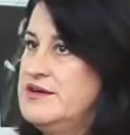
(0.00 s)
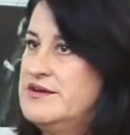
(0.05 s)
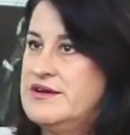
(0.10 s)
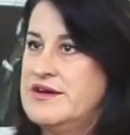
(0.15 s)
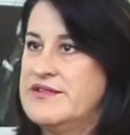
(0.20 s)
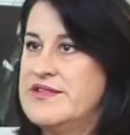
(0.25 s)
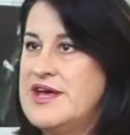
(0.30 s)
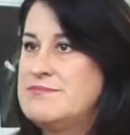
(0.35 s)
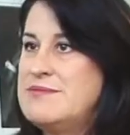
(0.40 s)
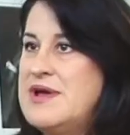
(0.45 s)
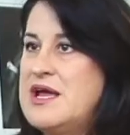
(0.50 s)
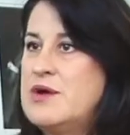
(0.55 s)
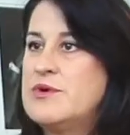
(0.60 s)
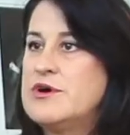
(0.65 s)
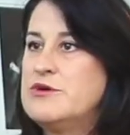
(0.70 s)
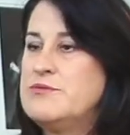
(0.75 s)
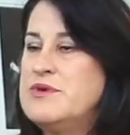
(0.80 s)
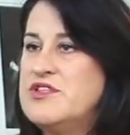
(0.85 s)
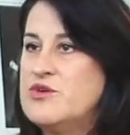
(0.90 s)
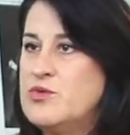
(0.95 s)
And that may
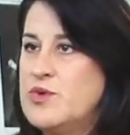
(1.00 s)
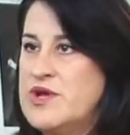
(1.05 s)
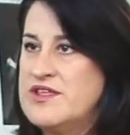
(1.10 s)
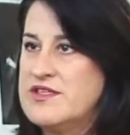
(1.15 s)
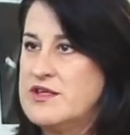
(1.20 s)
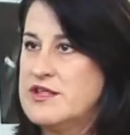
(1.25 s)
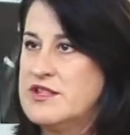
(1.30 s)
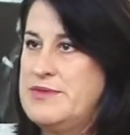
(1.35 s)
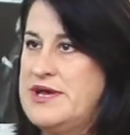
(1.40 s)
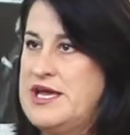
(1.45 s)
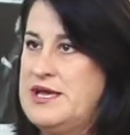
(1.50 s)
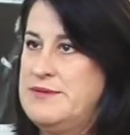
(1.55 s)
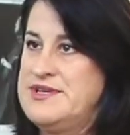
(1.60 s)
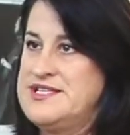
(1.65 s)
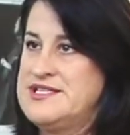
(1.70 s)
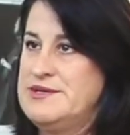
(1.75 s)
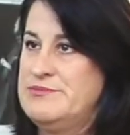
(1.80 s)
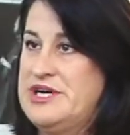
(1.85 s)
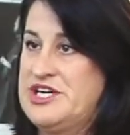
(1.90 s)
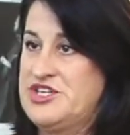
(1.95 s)
well be the week that the baby
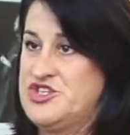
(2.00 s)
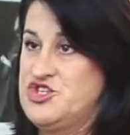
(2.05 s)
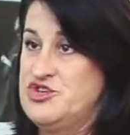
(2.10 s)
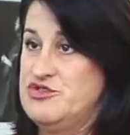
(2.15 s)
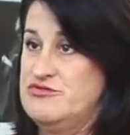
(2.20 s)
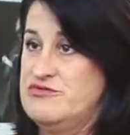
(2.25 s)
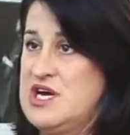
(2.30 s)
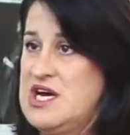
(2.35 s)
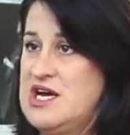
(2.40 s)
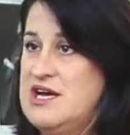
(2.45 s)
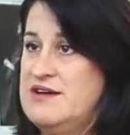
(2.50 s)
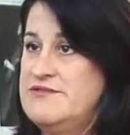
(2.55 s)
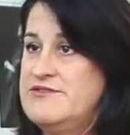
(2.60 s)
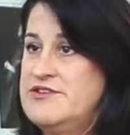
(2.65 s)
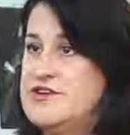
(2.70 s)
is about to arrive.